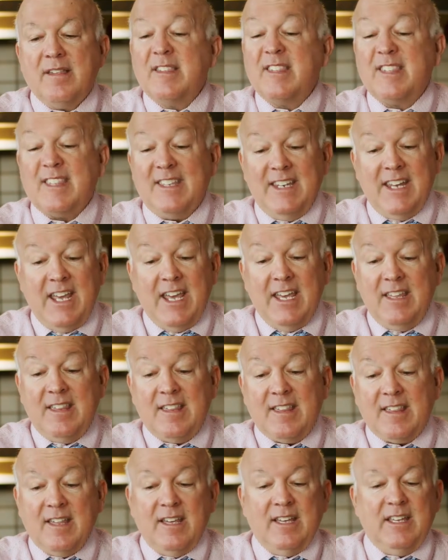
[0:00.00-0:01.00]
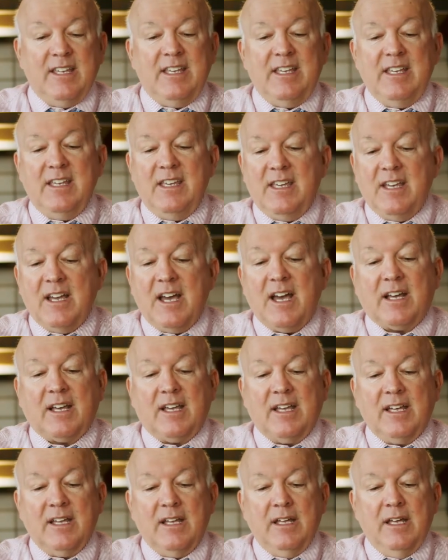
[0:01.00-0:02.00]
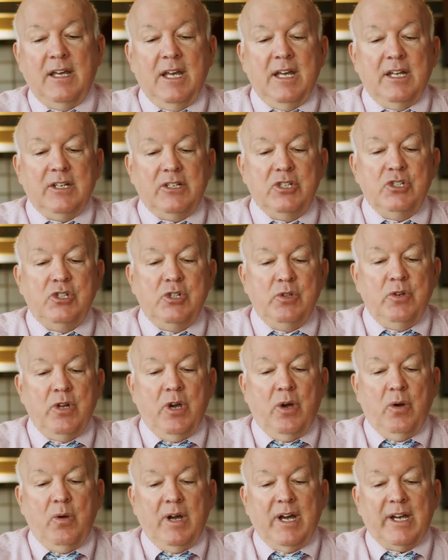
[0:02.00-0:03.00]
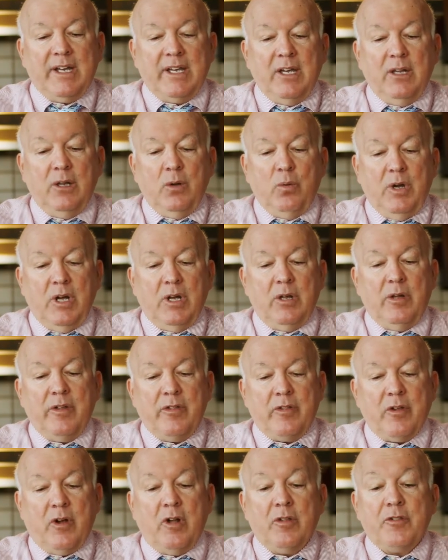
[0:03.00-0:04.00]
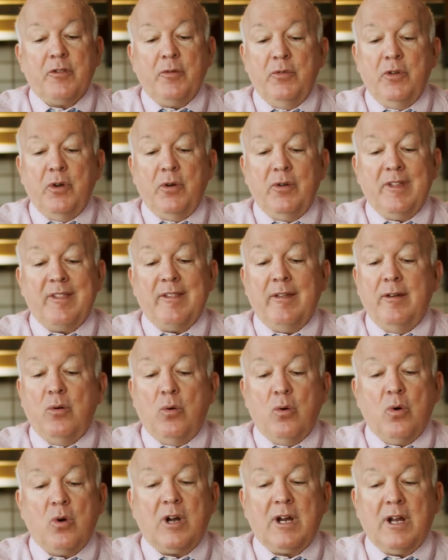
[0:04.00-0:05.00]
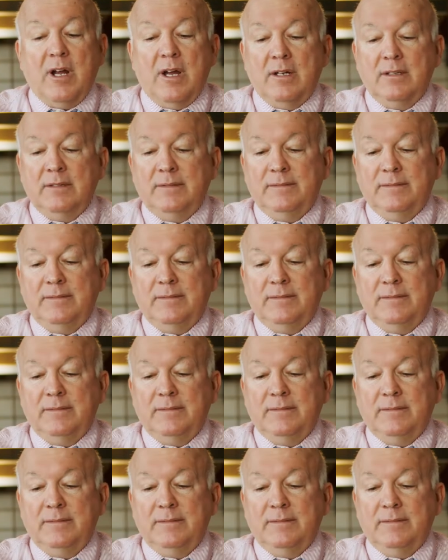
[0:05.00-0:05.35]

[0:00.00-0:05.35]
Snakes? Yuck. Did you know a killer whale is also known as an orca?